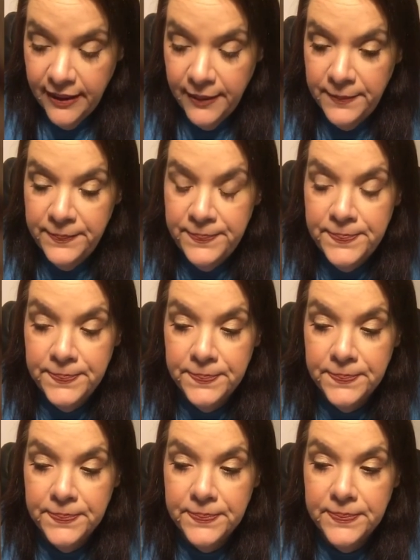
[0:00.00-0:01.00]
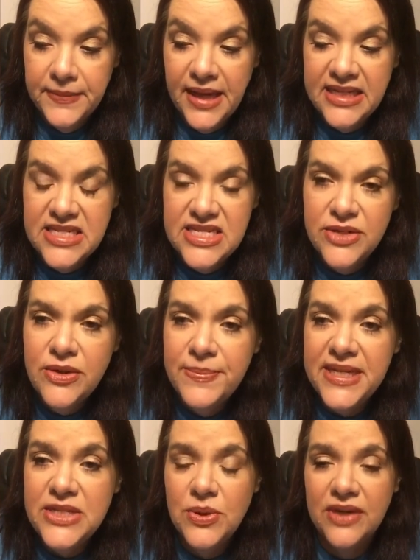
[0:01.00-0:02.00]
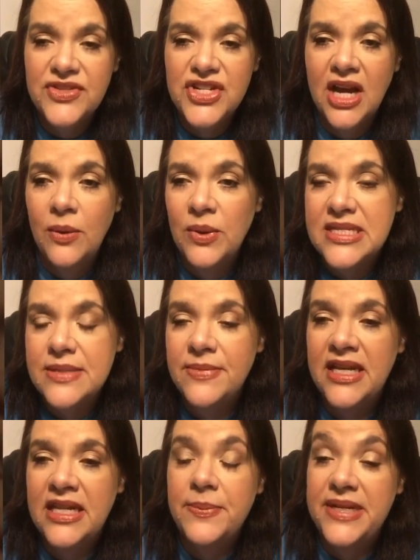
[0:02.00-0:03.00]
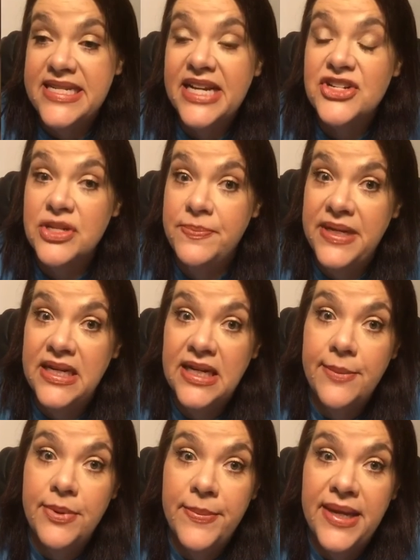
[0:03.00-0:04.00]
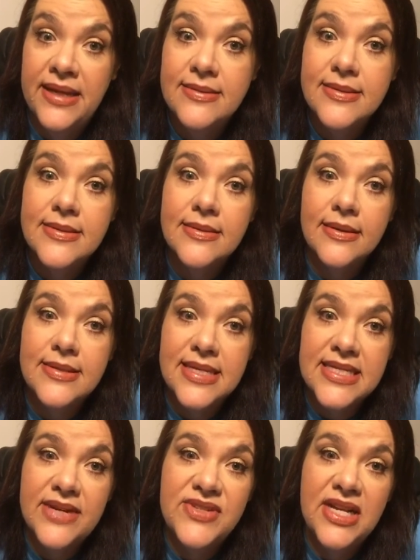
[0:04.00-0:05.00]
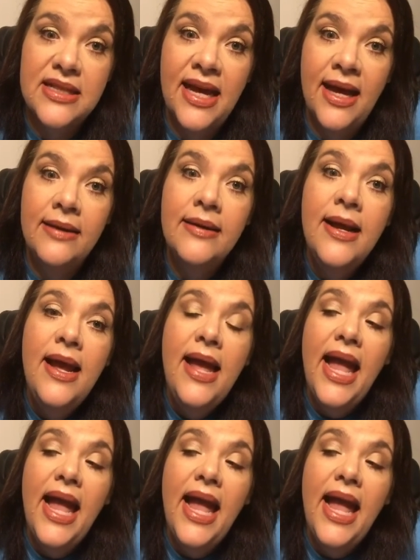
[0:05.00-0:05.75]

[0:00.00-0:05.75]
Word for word: Um, I do a B12 shot once a month, but it's actually been a couple months since I've done that.